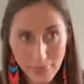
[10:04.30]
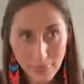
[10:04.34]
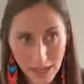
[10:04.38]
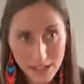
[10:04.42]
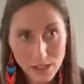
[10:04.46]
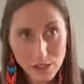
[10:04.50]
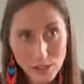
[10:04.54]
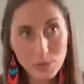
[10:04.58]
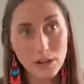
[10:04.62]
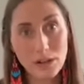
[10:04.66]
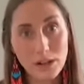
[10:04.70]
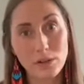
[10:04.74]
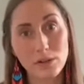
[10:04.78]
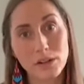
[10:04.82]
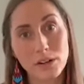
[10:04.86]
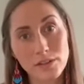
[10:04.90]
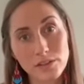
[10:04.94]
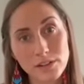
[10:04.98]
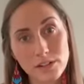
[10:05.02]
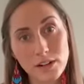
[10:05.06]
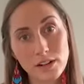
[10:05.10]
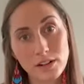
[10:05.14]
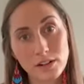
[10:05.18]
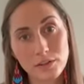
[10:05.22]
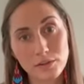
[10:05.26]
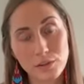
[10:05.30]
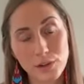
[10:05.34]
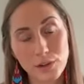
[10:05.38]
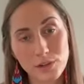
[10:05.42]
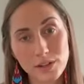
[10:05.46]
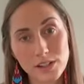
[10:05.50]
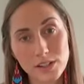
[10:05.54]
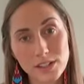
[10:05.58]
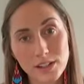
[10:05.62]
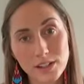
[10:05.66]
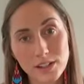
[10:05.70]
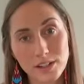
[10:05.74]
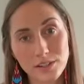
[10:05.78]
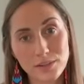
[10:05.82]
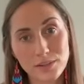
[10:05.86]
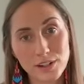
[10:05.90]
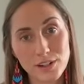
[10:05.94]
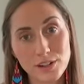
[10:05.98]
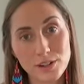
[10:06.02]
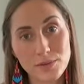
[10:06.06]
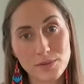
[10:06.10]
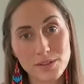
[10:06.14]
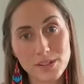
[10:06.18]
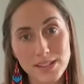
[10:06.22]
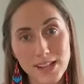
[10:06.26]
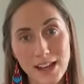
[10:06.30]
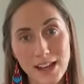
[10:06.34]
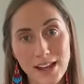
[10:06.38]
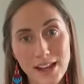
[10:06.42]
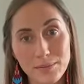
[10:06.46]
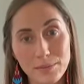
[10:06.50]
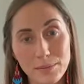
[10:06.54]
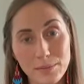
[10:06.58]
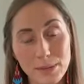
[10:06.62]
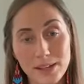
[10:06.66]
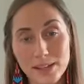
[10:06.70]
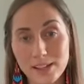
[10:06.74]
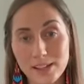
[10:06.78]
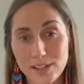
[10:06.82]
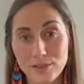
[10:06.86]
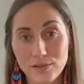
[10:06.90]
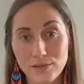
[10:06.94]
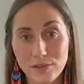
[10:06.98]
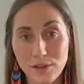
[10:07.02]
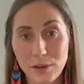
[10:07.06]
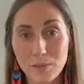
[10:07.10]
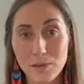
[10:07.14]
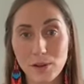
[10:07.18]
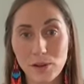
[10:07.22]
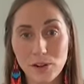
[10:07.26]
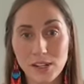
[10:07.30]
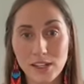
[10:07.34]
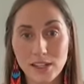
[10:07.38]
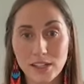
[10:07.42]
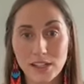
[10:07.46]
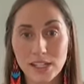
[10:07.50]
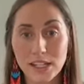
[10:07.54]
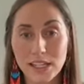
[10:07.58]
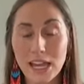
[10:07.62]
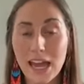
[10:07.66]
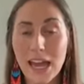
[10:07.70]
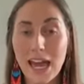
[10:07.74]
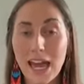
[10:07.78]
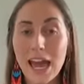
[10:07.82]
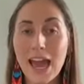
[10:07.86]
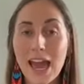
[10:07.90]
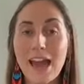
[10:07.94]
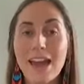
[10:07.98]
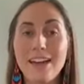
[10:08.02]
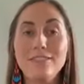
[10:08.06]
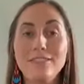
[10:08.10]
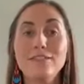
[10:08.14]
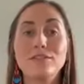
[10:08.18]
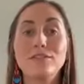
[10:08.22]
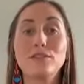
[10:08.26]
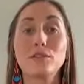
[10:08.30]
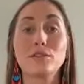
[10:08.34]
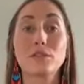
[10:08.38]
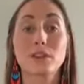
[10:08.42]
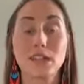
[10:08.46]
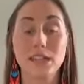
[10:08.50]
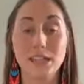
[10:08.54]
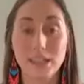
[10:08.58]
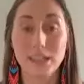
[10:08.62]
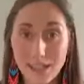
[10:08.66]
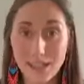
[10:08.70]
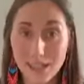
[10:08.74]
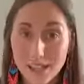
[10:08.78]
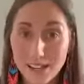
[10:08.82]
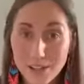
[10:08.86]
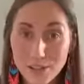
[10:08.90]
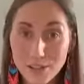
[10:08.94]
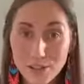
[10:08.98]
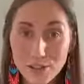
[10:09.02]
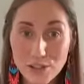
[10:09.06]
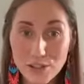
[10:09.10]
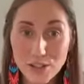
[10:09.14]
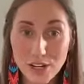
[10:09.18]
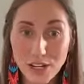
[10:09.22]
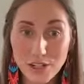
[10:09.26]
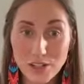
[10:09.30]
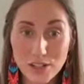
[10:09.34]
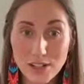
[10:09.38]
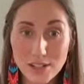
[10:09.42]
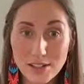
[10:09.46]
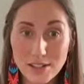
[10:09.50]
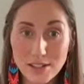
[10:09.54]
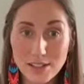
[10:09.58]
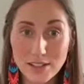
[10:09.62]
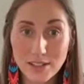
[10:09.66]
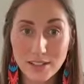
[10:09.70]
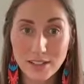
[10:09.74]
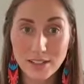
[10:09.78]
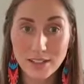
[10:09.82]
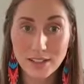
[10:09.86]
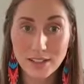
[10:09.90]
that's what I would have started focusing on first, was that, because from your healing, everything else changes.